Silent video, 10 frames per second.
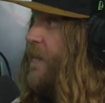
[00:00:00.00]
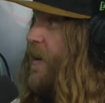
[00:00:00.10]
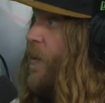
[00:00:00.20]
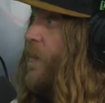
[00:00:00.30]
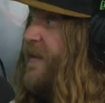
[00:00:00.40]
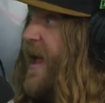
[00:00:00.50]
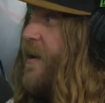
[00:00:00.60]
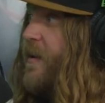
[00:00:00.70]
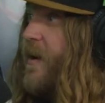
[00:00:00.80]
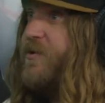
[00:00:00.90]
in their
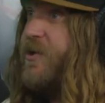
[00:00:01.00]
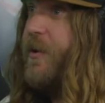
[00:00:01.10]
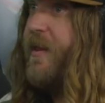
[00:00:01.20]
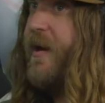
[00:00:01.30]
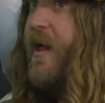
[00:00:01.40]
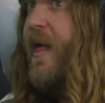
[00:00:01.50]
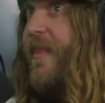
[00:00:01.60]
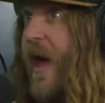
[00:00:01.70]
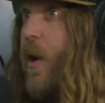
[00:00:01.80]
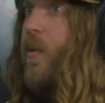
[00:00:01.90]
hometown, and I'm sure that
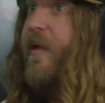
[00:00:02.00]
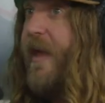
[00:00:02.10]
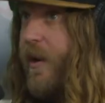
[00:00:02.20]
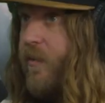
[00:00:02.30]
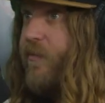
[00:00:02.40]
that only then